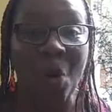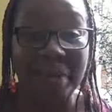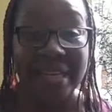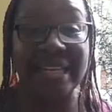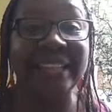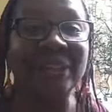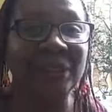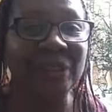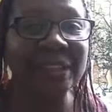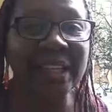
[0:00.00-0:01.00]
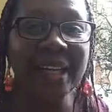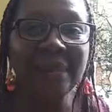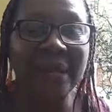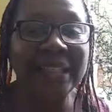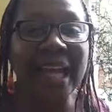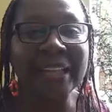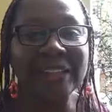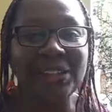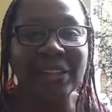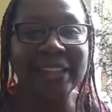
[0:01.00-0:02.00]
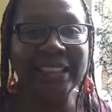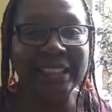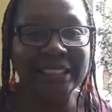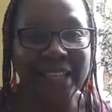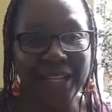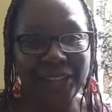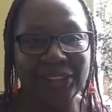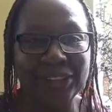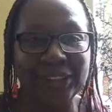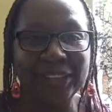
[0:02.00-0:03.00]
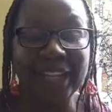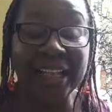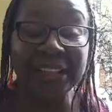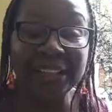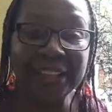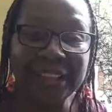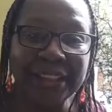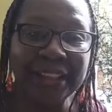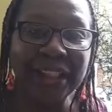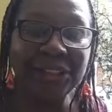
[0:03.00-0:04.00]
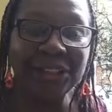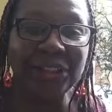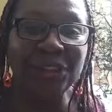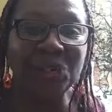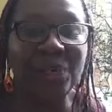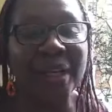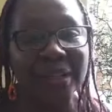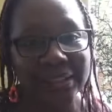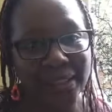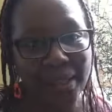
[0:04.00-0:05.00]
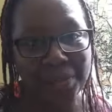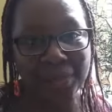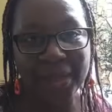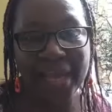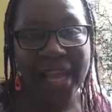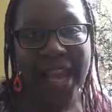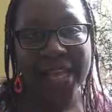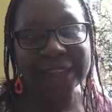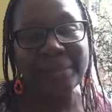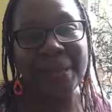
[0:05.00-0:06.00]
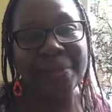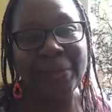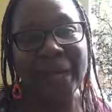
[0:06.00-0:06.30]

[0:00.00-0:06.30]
belittled, but that's not the intention. Actually, the intention is to wake us up as people